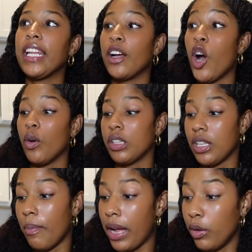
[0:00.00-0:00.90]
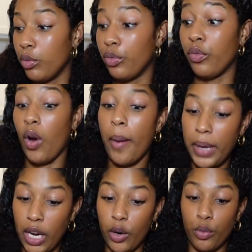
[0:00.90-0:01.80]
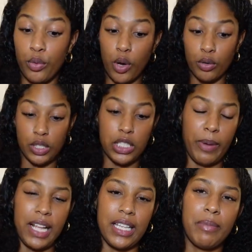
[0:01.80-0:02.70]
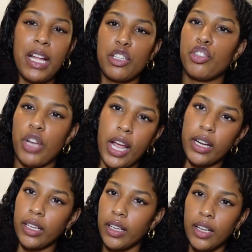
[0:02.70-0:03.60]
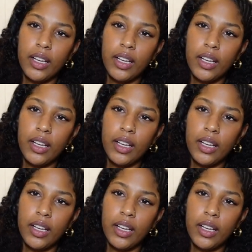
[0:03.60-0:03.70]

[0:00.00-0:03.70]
need to go with somebody who's from here who knows the spots. I'm not just trying to.